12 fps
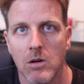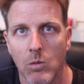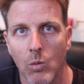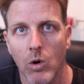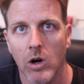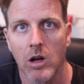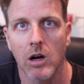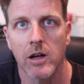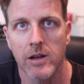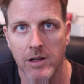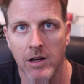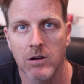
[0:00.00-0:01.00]
work
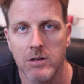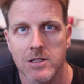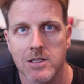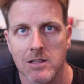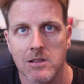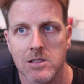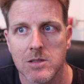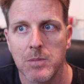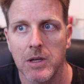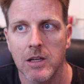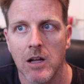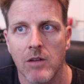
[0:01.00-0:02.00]
on increasing the
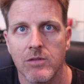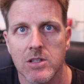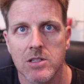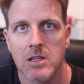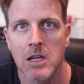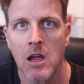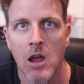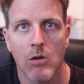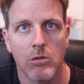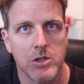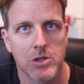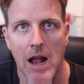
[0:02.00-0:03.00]
speed. Obviously,
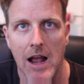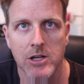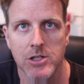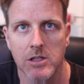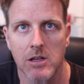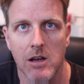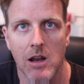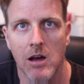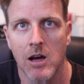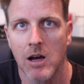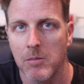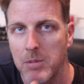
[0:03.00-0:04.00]
retraction,
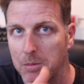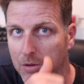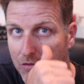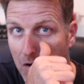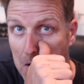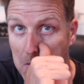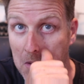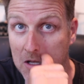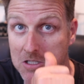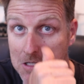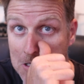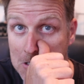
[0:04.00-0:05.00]
people have already
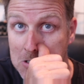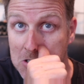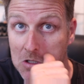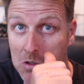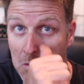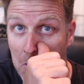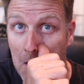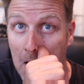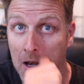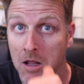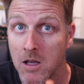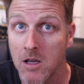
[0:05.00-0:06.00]
mentioned this too,
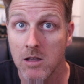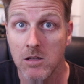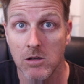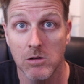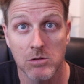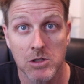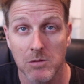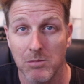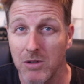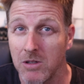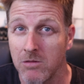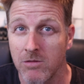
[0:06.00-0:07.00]
but you should
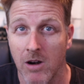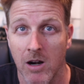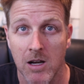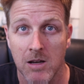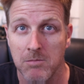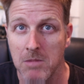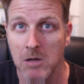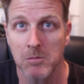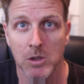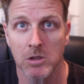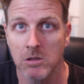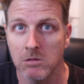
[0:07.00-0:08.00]
be very
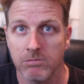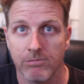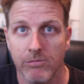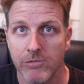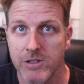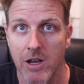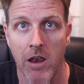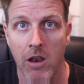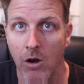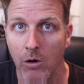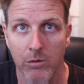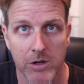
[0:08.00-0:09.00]
minimal to
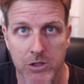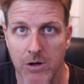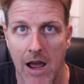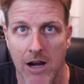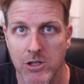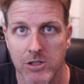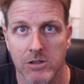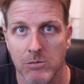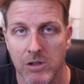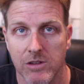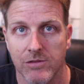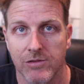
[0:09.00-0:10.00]
no retraction
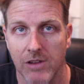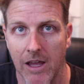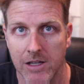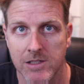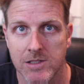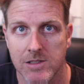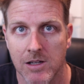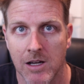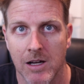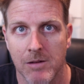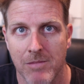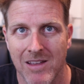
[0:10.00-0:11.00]
with a flex.
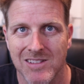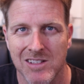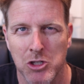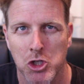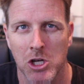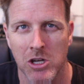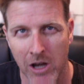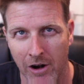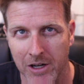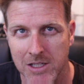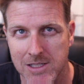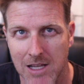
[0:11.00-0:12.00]
That's a
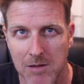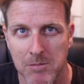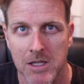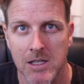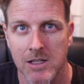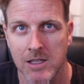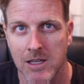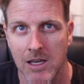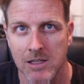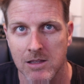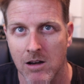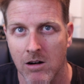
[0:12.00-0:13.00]
generic statement.
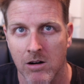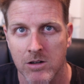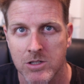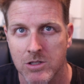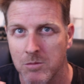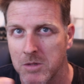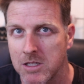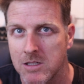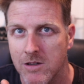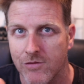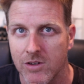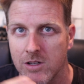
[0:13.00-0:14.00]
Again, there are so many
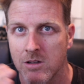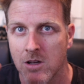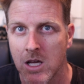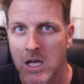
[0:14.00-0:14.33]
different